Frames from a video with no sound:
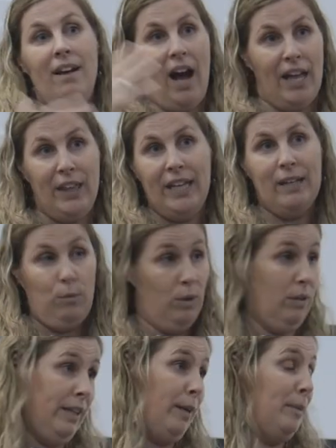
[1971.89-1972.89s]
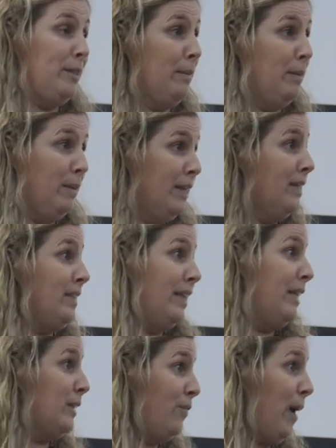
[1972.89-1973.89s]
I like my smell with this. I
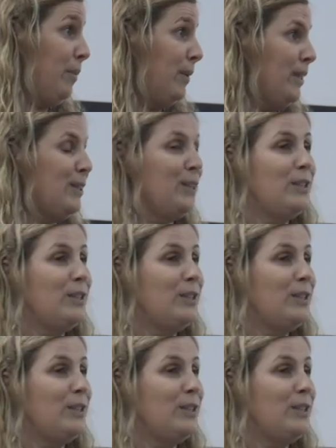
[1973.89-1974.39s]
think it's fabulous.